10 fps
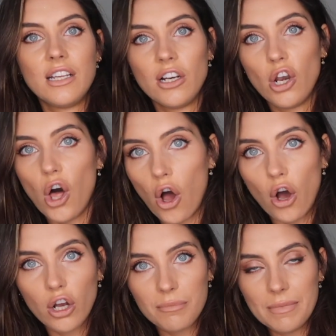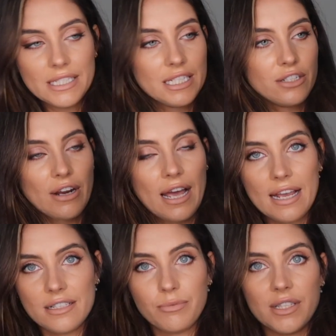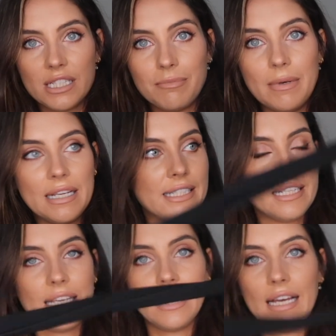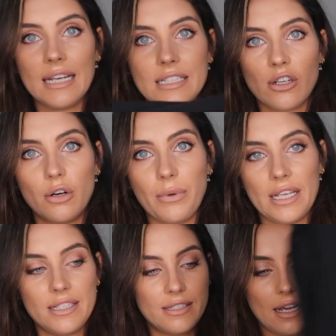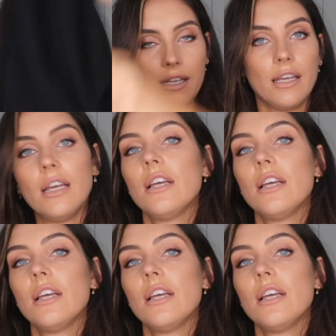long midi dress with a split in it, and it's got a waist tie.